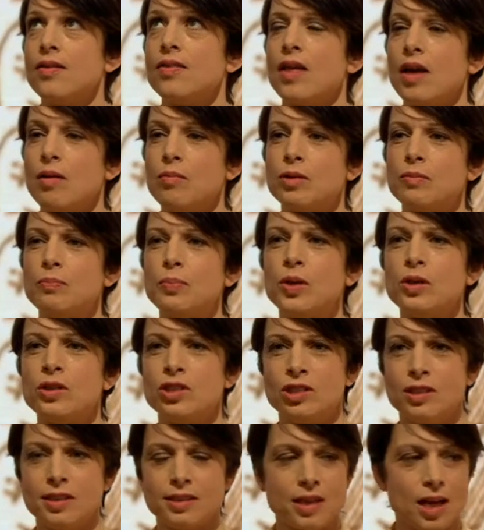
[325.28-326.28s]
they would
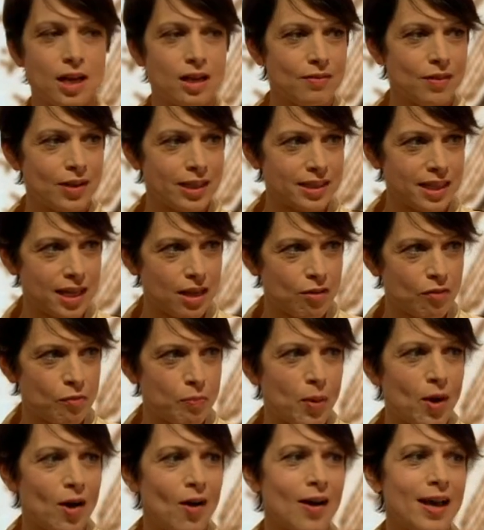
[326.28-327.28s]
push this kind of idea
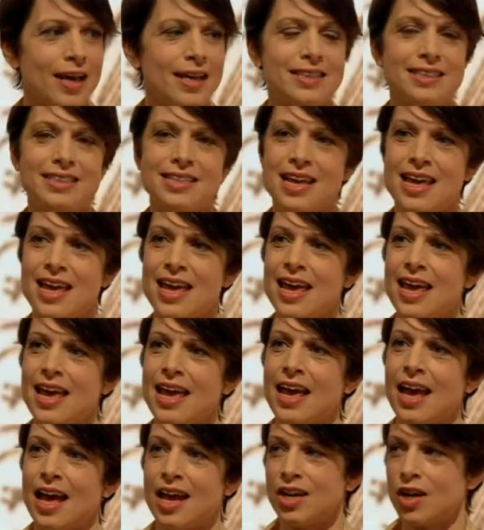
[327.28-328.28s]
of
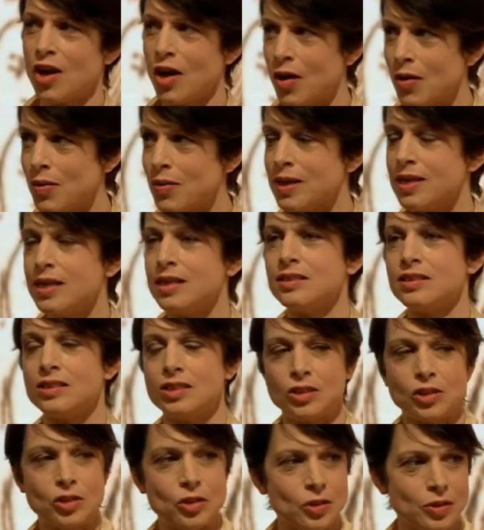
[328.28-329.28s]
piety and holiness
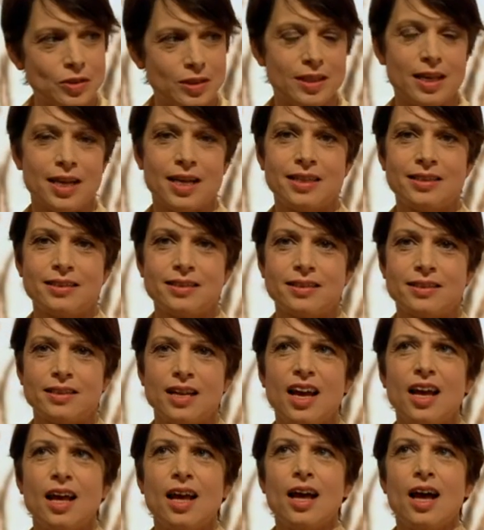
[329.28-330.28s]
and goodness,
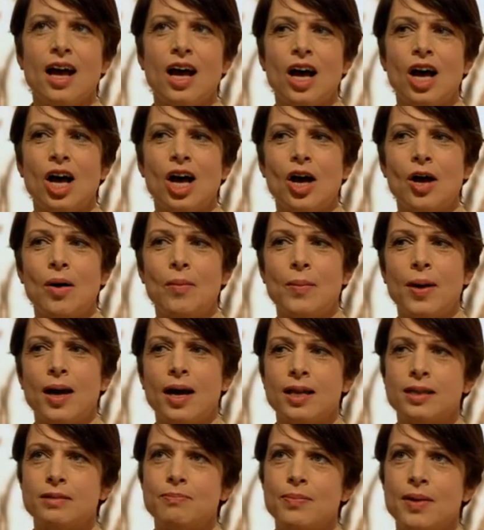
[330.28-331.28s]

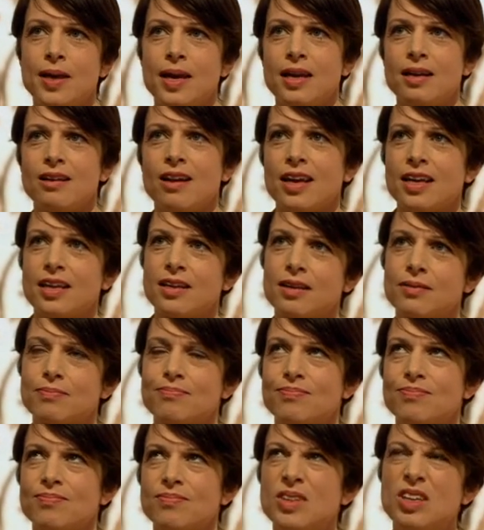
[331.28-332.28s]
and being like,
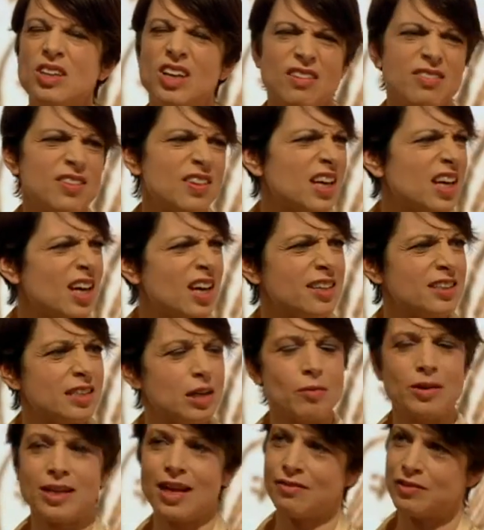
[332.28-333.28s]
you know, for the girls,
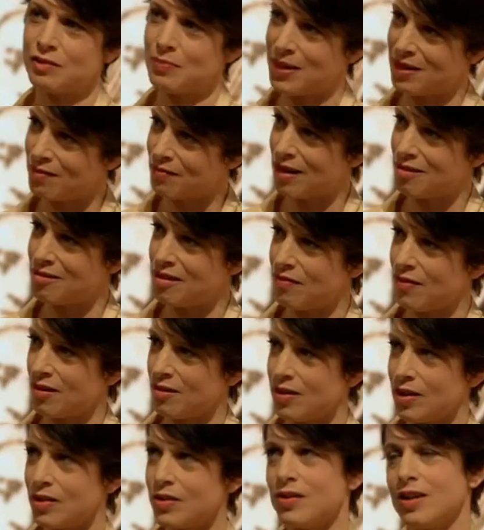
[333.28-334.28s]
they would have to be a very,
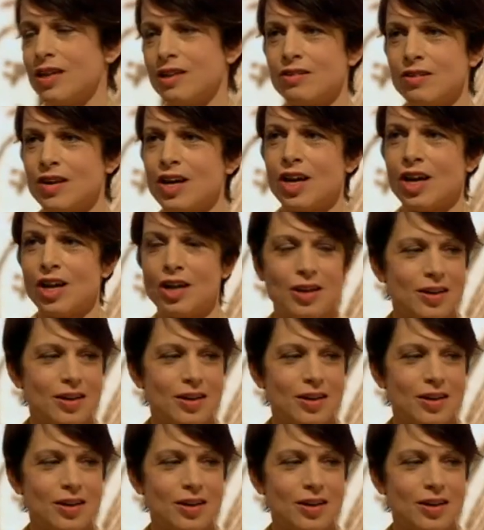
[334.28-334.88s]
very good little girl.